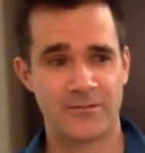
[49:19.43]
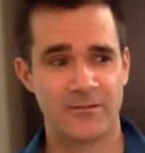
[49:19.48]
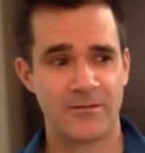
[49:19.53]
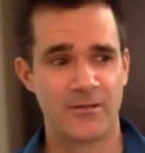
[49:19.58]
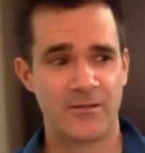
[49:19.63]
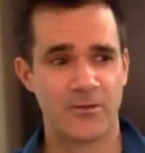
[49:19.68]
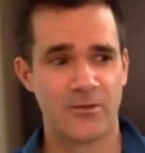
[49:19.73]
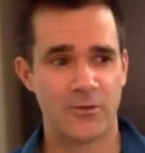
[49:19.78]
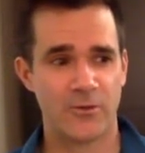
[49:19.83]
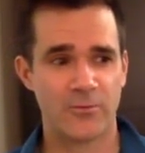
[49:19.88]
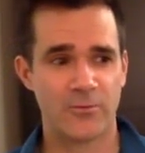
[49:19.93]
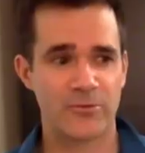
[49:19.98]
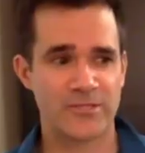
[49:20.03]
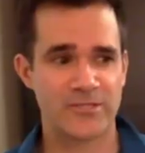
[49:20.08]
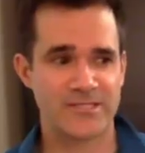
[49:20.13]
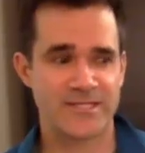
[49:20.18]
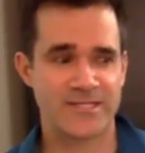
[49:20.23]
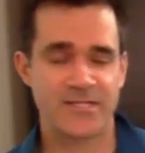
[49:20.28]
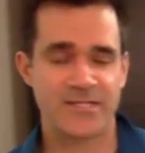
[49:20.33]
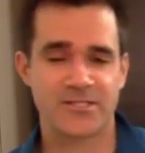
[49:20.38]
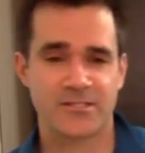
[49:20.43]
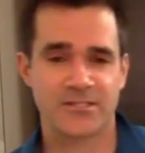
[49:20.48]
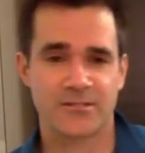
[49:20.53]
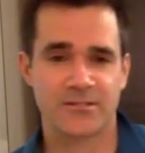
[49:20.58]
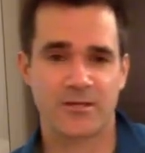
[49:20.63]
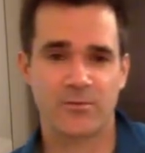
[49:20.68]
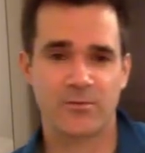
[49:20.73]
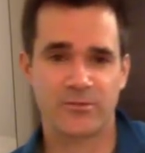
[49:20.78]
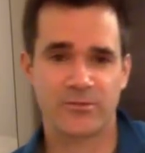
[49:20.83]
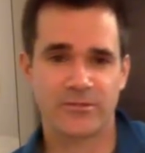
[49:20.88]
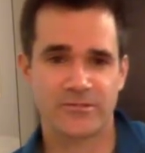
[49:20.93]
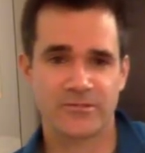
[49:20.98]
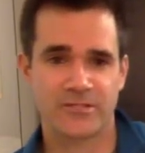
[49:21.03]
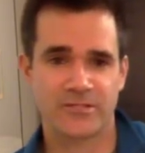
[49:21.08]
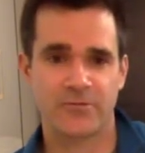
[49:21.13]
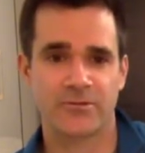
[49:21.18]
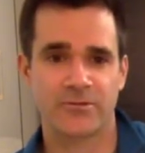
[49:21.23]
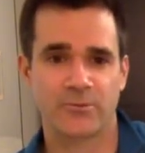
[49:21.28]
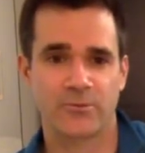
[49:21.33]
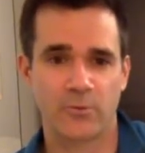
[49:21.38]
or a presentation a couple years
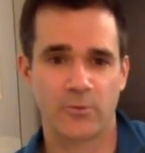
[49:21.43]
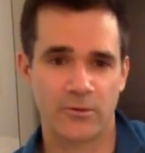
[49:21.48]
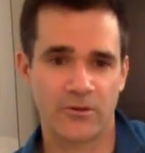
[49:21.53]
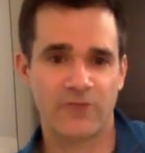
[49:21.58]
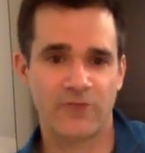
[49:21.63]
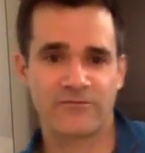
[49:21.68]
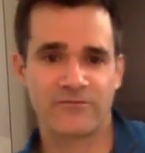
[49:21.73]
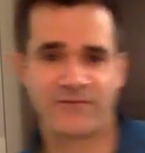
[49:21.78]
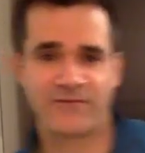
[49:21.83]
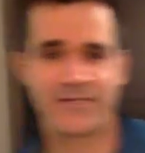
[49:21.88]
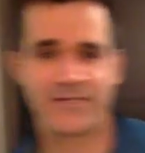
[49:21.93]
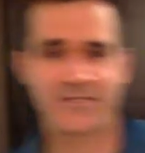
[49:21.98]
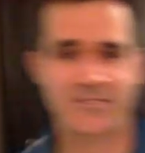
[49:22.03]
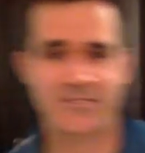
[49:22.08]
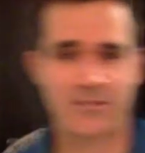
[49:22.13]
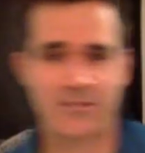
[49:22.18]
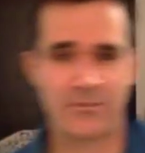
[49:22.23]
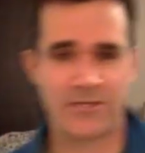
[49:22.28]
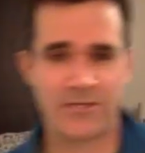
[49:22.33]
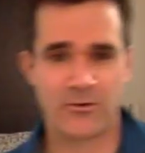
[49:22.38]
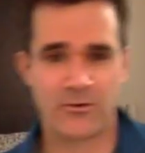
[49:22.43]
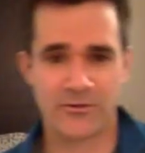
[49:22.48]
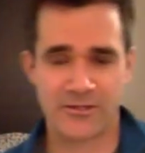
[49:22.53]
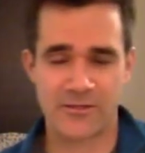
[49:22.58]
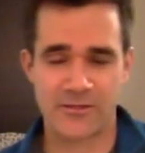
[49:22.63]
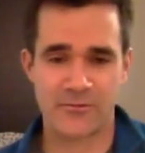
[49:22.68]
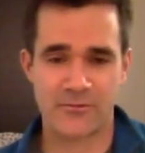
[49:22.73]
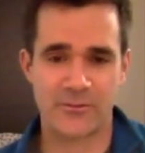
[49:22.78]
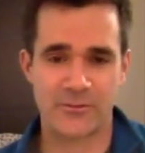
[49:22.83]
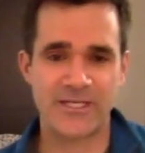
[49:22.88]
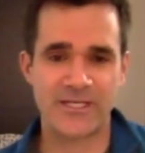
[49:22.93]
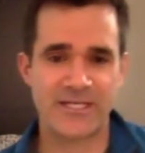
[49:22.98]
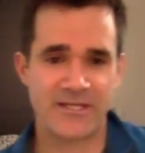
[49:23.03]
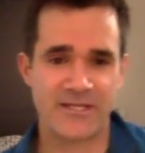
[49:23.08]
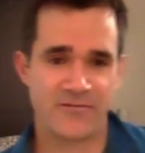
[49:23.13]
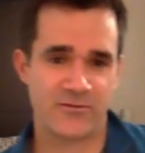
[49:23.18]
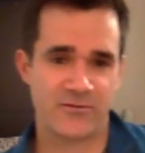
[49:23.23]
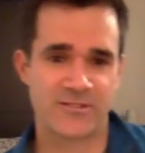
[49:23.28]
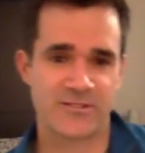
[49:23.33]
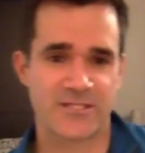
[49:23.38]
ago at the World Golf Fitness Summit on the 3D
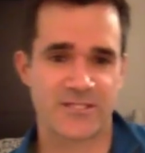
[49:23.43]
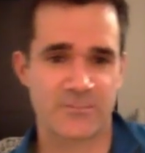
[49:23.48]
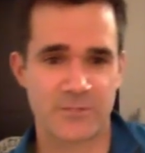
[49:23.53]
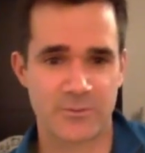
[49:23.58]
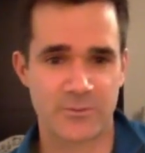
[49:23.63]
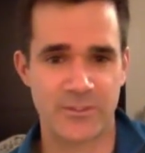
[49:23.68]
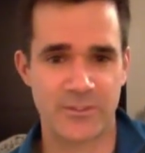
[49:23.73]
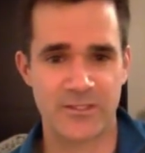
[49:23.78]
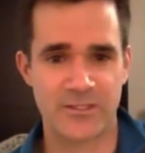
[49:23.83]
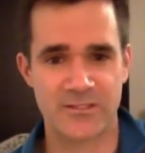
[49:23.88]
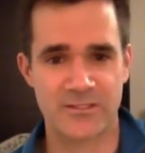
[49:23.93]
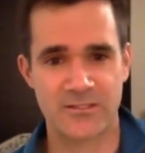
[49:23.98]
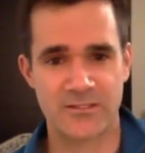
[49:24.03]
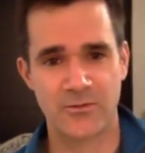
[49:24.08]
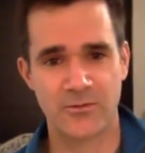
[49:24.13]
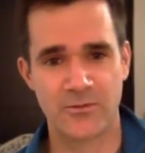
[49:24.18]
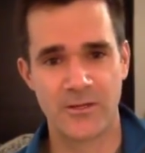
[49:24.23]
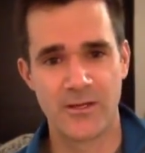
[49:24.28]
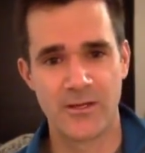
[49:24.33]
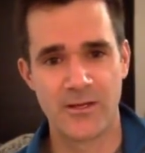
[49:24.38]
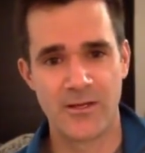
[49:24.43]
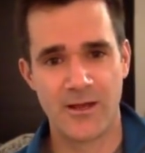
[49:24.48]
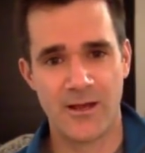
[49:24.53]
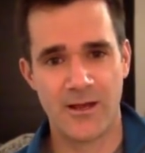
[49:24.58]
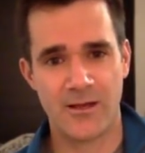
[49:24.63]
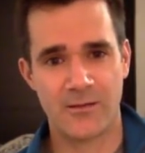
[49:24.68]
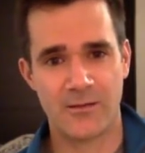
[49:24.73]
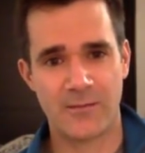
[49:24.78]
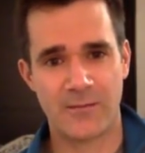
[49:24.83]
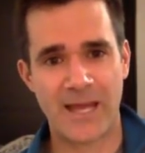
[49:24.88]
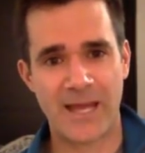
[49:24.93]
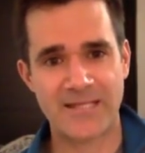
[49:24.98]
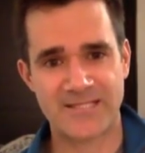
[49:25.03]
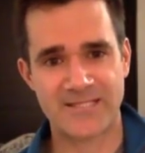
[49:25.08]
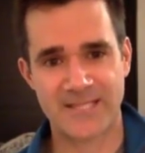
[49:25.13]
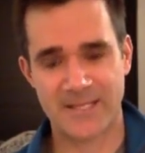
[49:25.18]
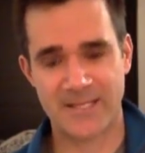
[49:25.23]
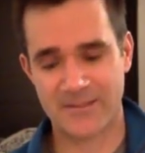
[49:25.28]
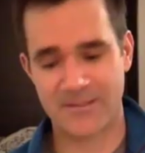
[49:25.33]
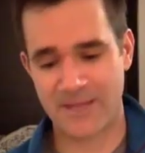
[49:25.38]
differences between the two. I'd
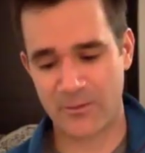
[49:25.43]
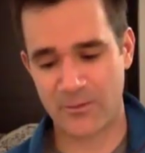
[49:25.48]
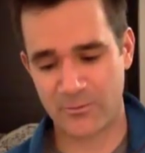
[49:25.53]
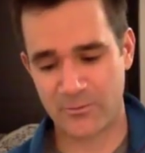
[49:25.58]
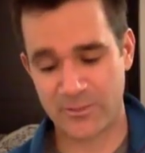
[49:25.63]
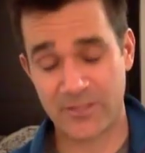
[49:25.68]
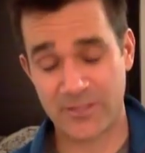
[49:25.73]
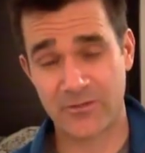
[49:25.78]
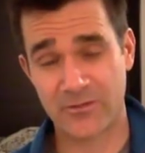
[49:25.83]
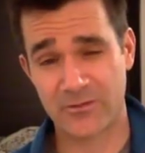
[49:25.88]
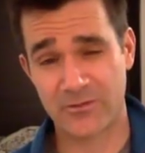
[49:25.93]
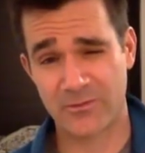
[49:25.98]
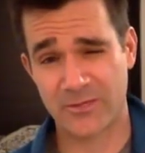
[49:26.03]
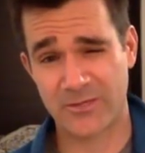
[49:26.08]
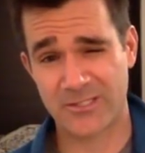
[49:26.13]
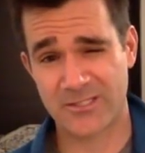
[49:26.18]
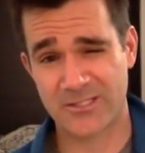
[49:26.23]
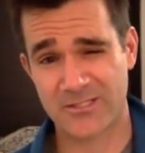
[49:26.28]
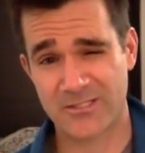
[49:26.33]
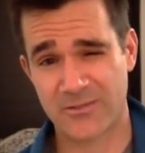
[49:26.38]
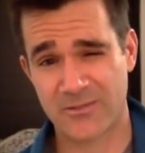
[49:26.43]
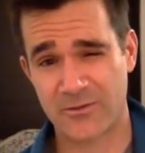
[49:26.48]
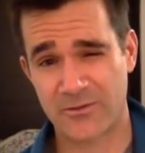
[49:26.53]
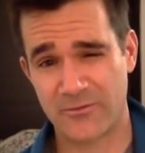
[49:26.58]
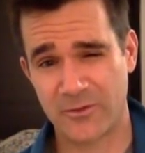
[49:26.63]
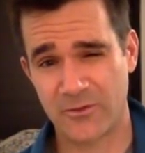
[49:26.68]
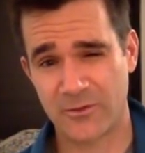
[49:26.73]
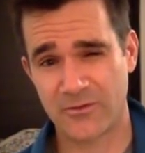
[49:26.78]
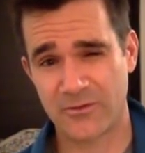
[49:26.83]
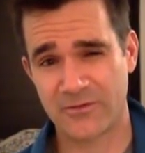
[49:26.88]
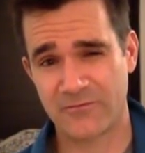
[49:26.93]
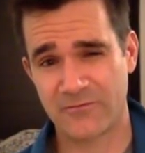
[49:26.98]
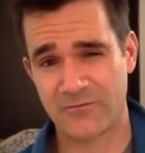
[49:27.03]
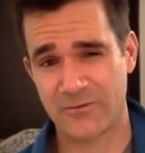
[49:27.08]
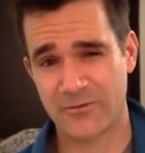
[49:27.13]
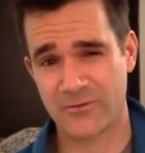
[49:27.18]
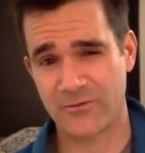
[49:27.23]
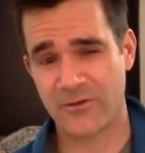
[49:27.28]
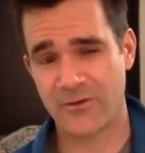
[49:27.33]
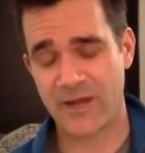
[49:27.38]
say that would be a good place to start if you're looking for
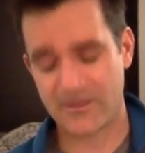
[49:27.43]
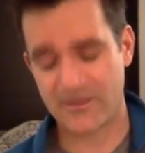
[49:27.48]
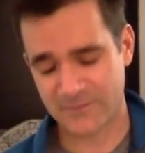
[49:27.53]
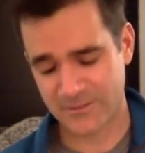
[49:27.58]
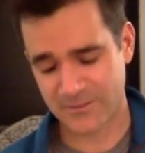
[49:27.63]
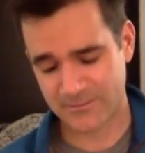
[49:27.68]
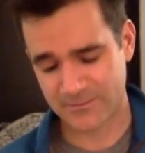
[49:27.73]
the graphs.